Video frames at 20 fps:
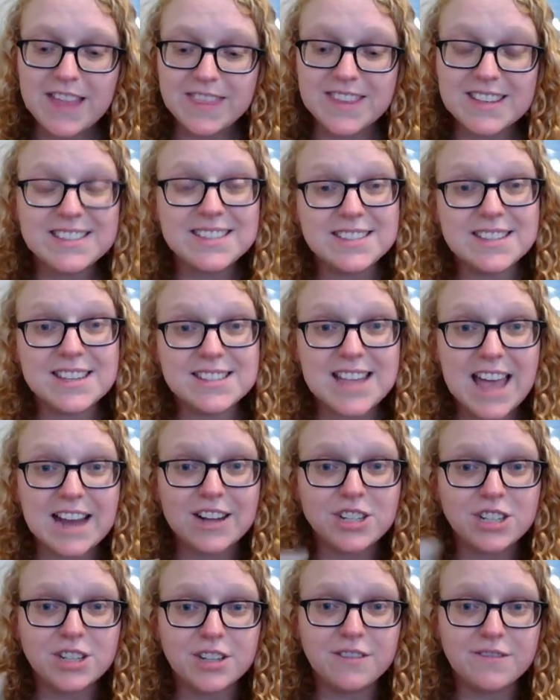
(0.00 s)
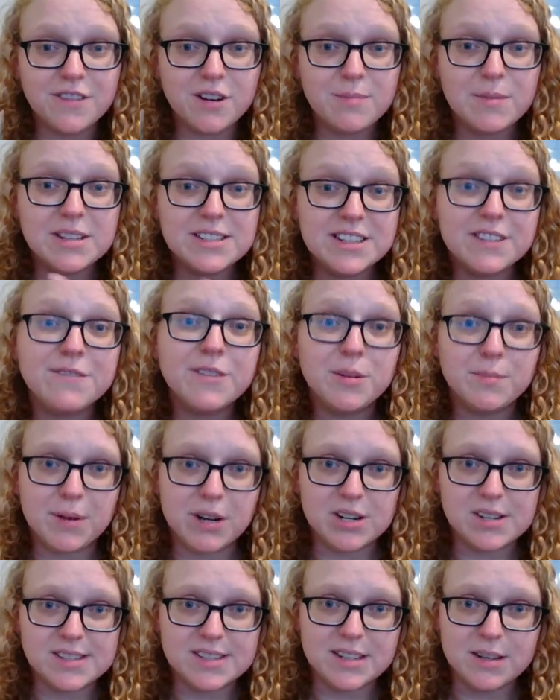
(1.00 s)
This is actually from a different
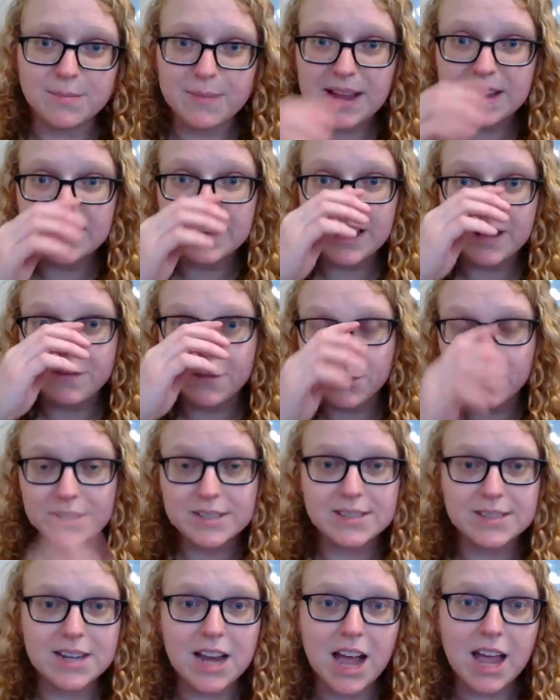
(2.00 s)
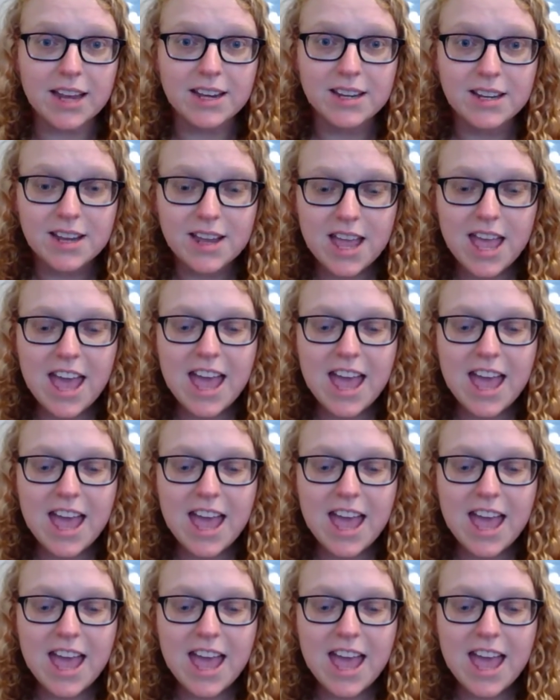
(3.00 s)
person in my life who has died.